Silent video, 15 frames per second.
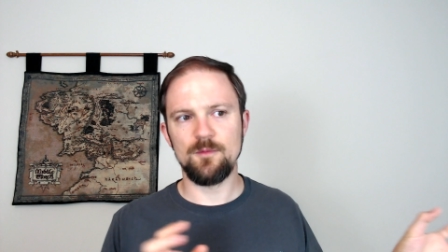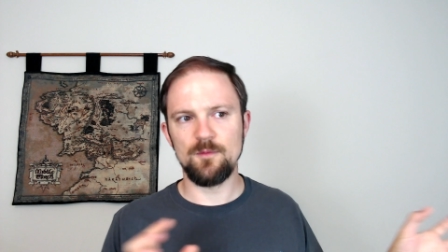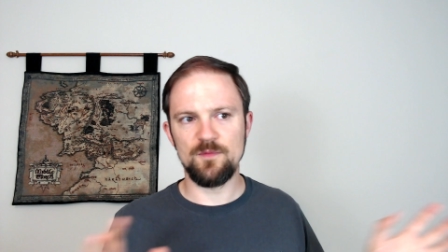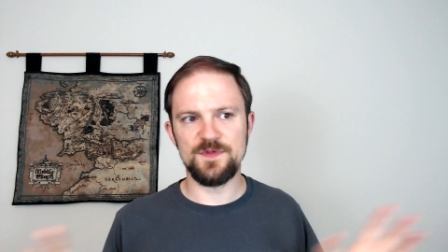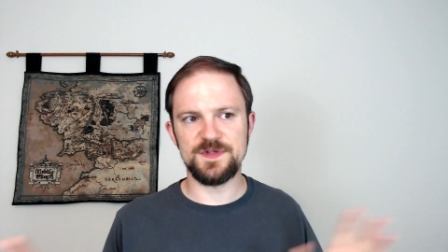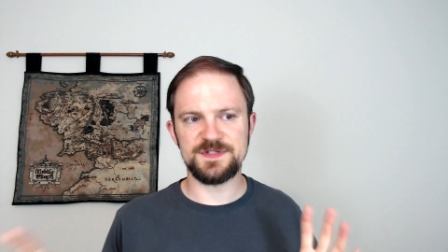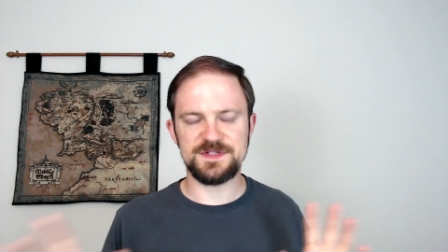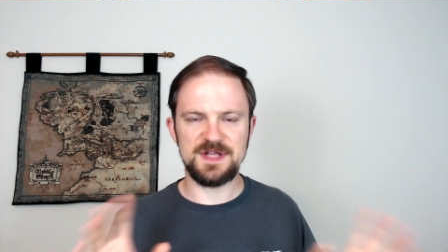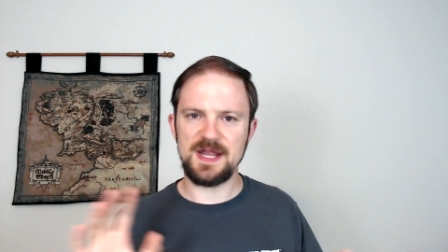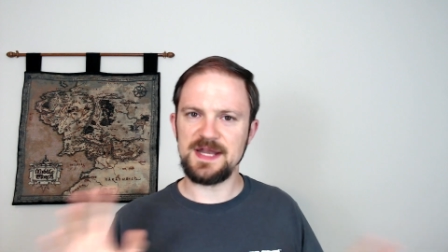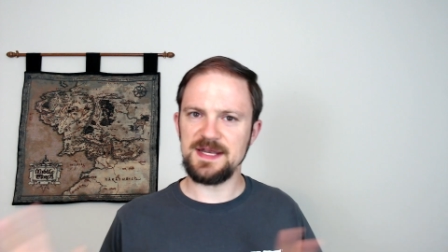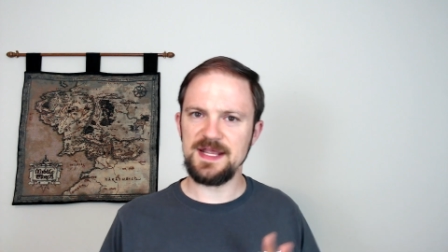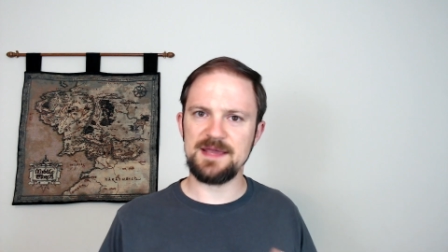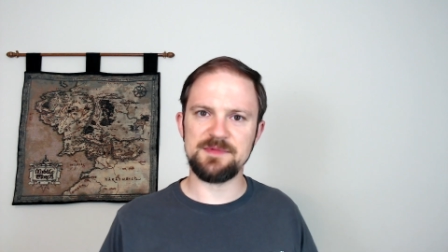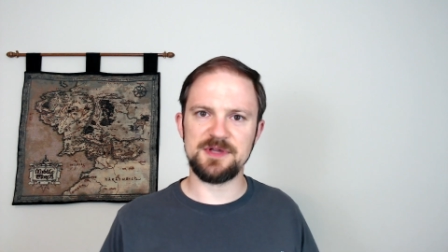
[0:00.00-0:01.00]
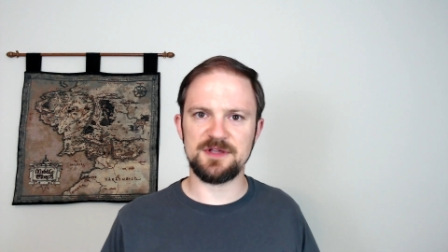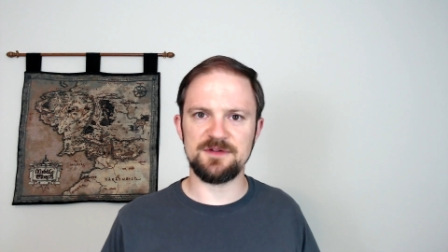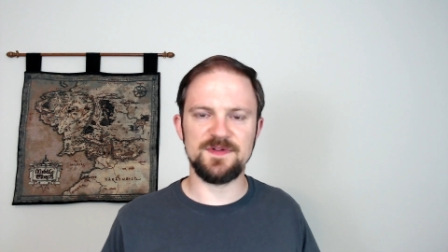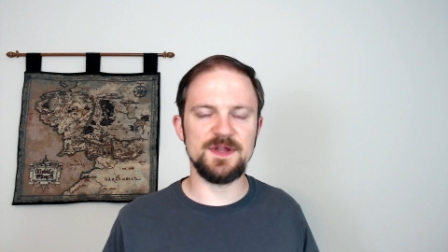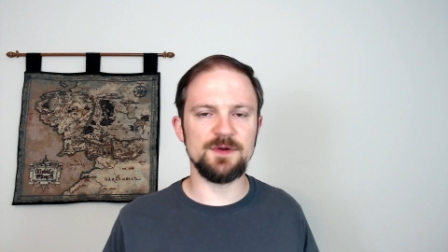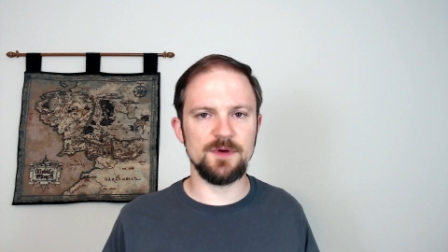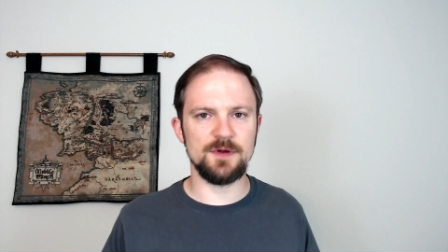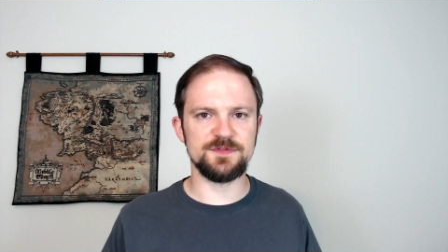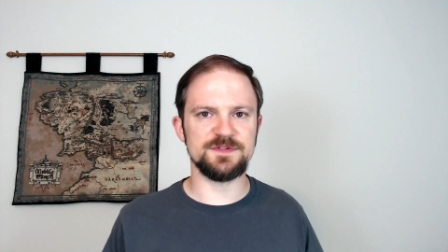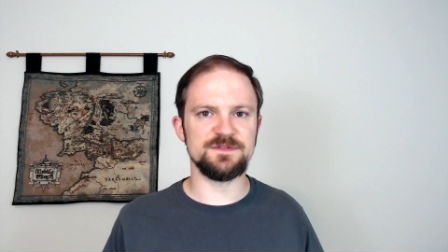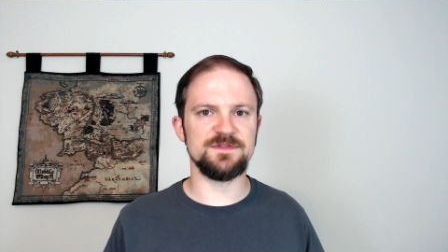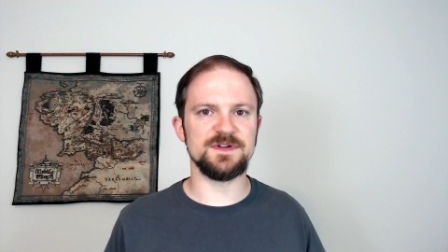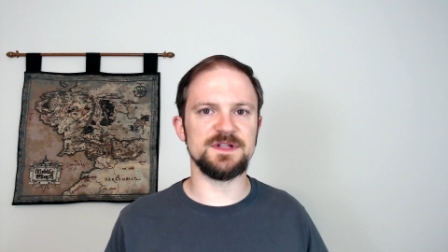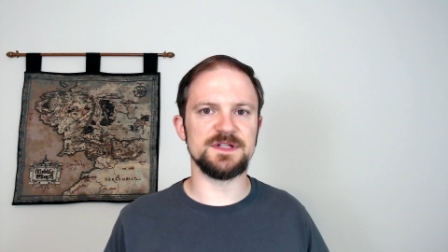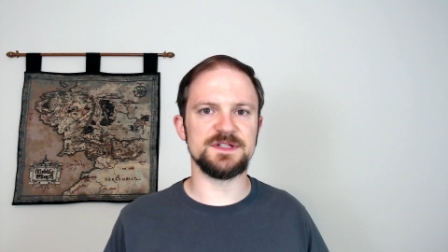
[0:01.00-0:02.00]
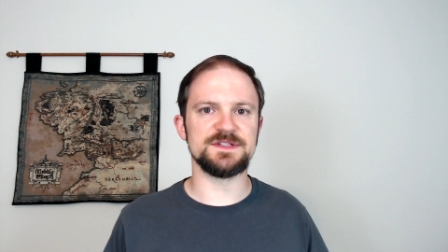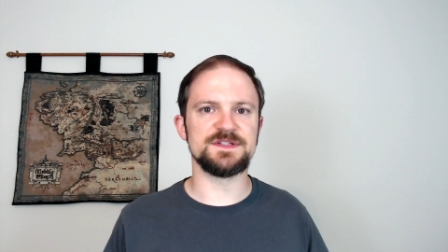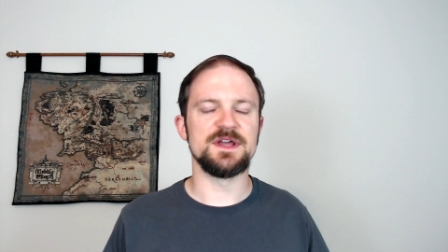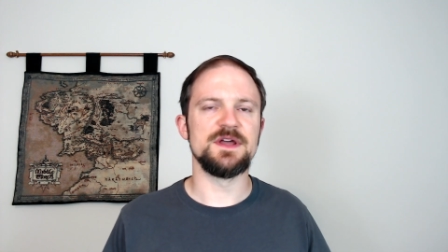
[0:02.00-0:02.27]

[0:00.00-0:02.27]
this dynamic of heroes and villains.